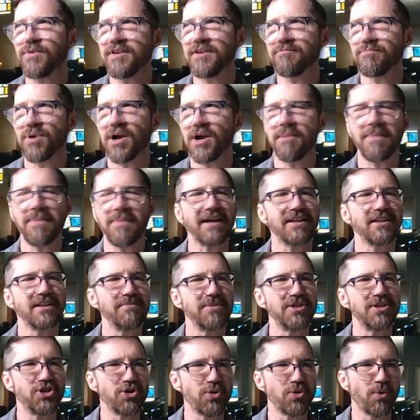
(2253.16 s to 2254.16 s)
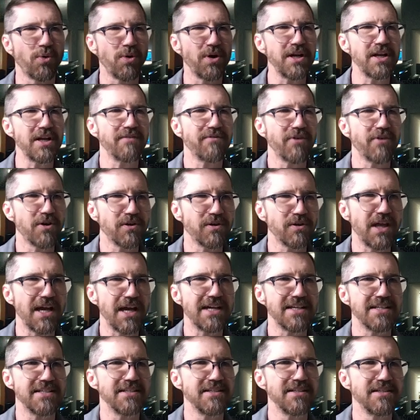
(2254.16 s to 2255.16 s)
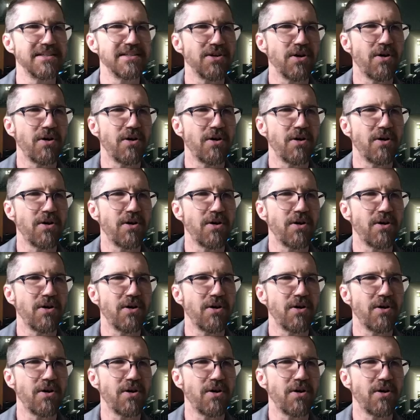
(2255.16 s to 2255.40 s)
brought back the majority of our classes.